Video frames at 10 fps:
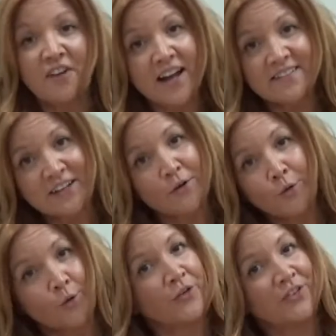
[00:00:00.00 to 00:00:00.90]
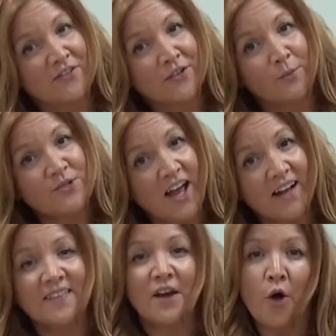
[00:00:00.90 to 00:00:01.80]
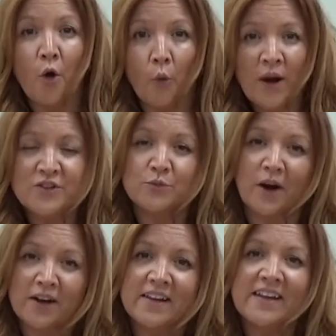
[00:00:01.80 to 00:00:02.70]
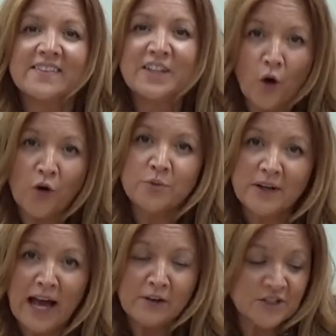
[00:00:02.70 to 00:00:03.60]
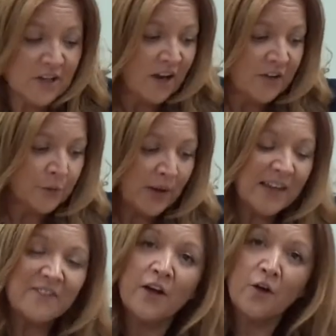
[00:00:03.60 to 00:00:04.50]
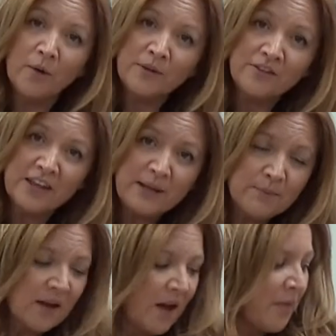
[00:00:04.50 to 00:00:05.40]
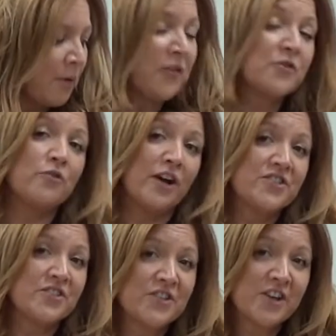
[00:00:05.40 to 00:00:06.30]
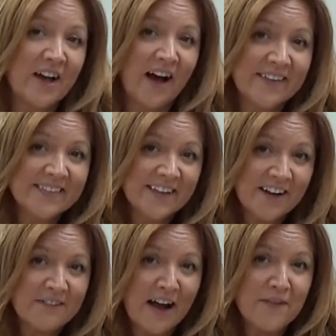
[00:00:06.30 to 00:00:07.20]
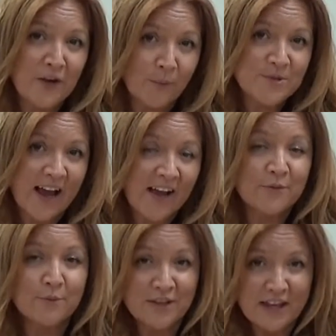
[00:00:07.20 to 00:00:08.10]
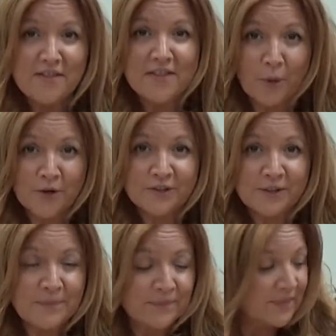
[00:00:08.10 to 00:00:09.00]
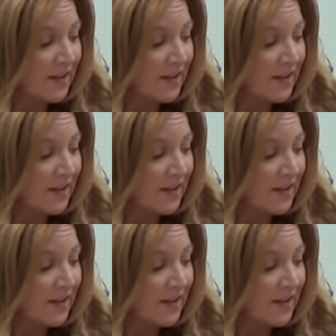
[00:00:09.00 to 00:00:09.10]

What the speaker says: finding all 7 objects, which one is the odd one out? So as well as having a common theme, there are lots of questions you can ask around the objects within the bottle.